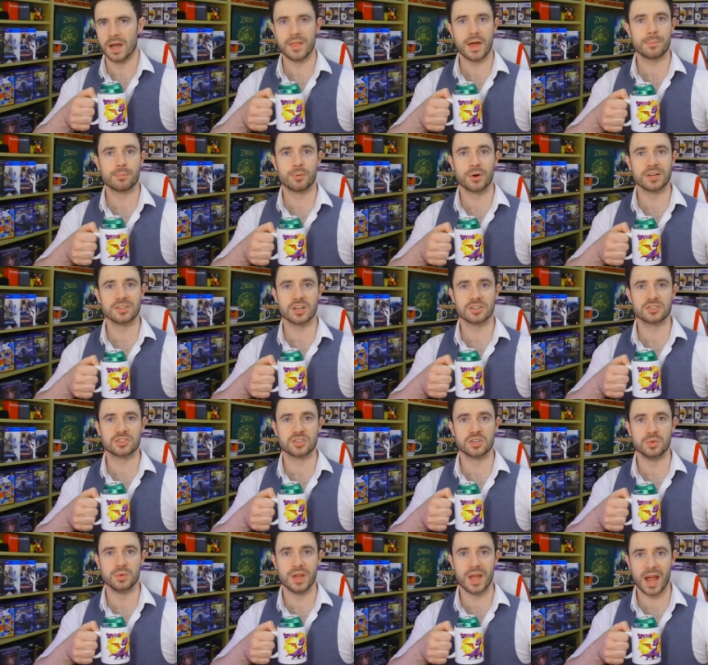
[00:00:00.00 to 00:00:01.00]
that brings us
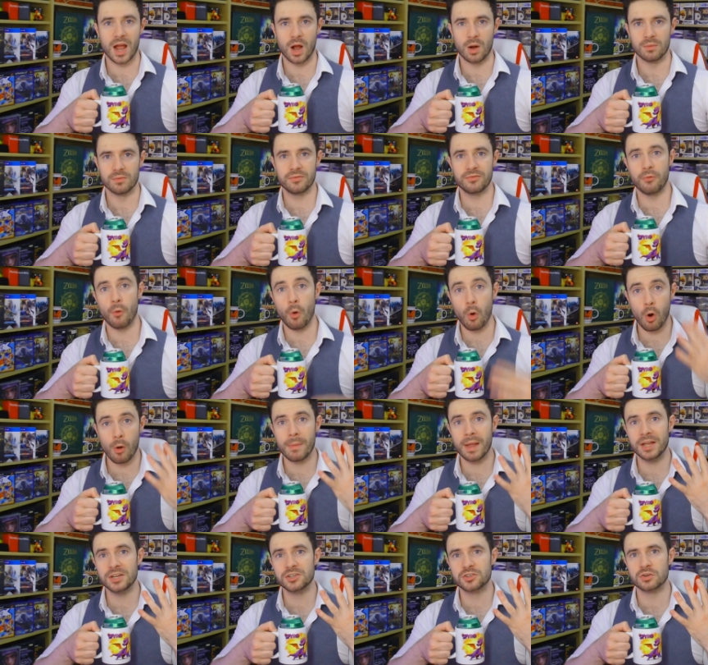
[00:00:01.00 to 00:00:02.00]
to now. 4
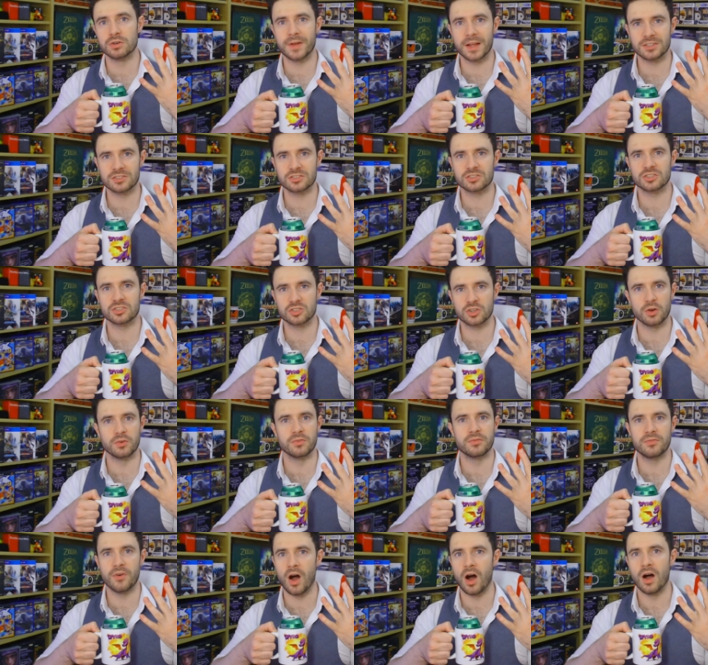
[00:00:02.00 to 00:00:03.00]
major events so
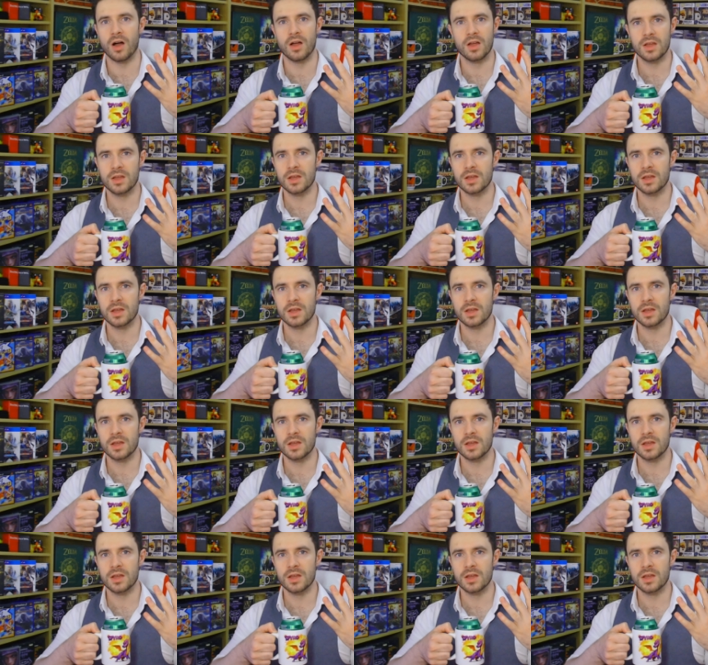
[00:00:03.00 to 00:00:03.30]
far.